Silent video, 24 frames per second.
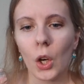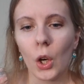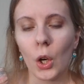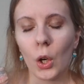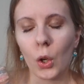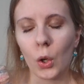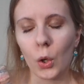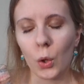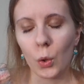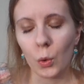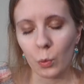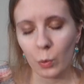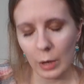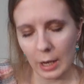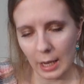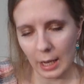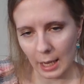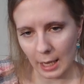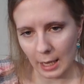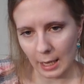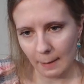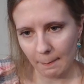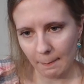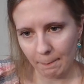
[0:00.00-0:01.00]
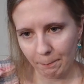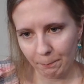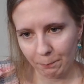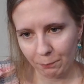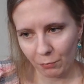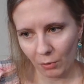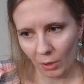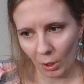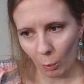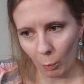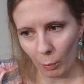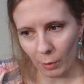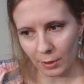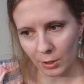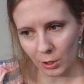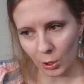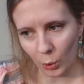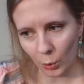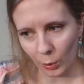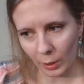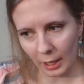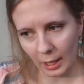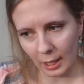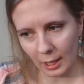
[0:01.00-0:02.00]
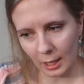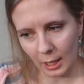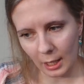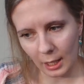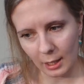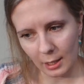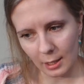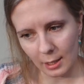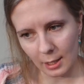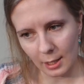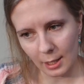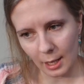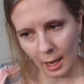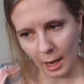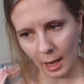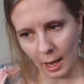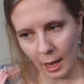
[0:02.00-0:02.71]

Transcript: agree with Tolkien's